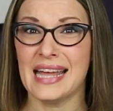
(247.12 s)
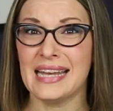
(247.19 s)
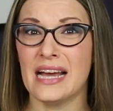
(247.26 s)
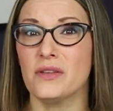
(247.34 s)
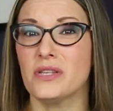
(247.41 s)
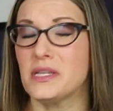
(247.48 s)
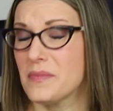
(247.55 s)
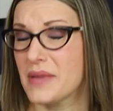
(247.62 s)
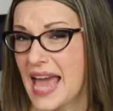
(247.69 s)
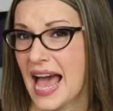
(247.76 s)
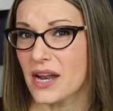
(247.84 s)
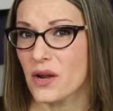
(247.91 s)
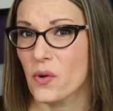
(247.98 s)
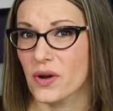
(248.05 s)
Now, some
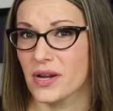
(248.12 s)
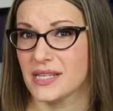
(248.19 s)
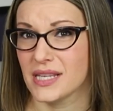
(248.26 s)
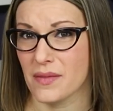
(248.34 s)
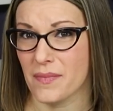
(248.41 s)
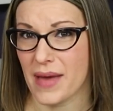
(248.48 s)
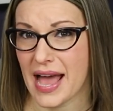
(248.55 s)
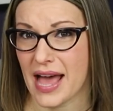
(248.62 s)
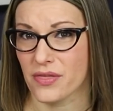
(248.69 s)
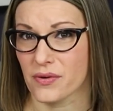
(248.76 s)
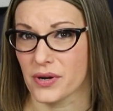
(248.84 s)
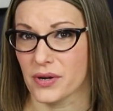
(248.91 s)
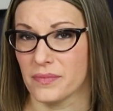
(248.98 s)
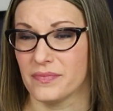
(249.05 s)
categories in the
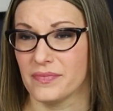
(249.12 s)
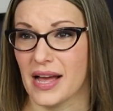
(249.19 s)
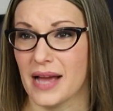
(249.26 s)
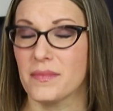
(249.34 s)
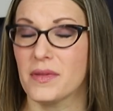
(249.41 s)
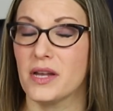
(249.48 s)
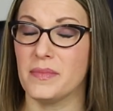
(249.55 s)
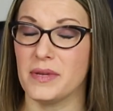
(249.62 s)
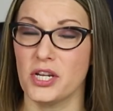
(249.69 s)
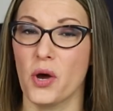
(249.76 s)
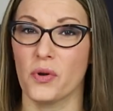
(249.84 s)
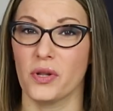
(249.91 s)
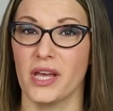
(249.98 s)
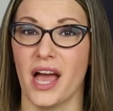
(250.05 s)
bathroom, I'm going to be
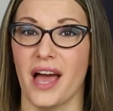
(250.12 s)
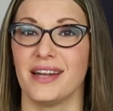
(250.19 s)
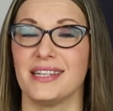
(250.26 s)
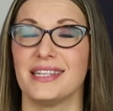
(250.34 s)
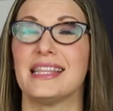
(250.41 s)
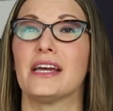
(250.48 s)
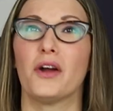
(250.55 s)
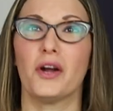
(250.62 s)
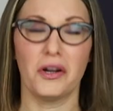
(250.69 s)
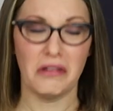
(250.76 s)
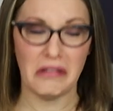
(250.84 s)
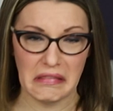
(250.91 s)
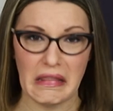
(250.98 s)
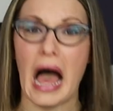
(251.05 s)
totally honest, there are
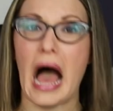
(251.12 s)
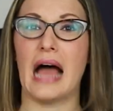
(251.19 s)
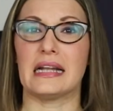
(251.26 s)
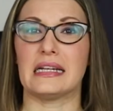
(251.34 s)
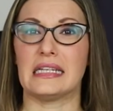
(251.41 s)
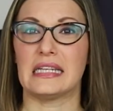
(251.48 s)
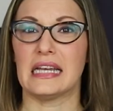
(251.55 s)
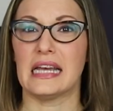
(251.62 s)
a lot